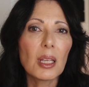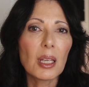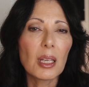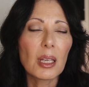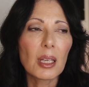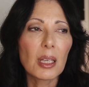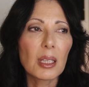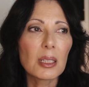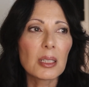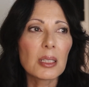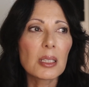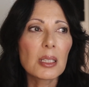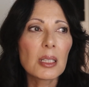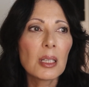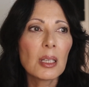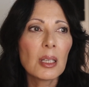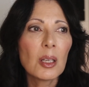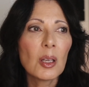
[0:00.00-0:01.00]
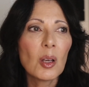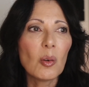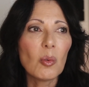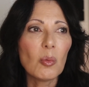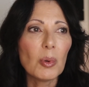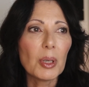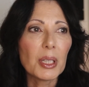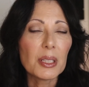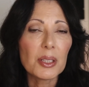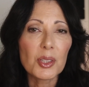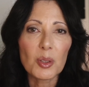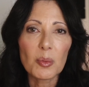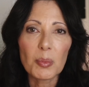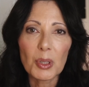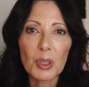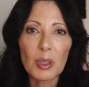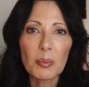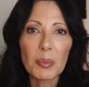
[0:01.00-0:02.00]
And what is your
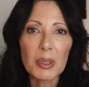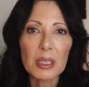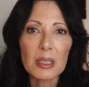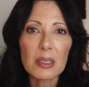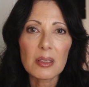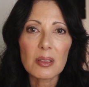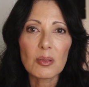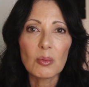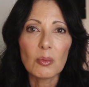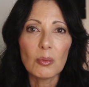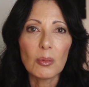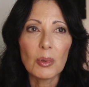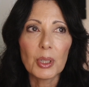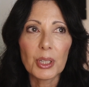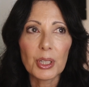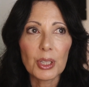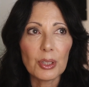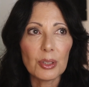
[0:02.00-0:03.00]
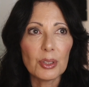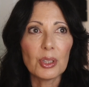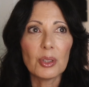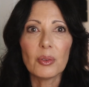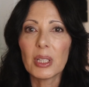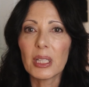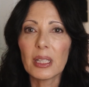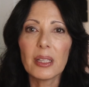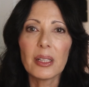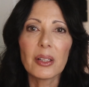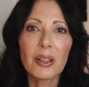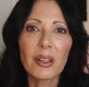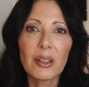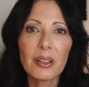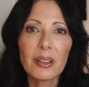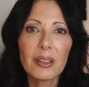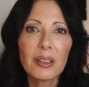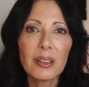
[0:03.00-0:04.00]
purpose? What are you doing
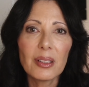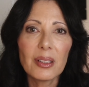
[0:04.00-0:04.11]
here?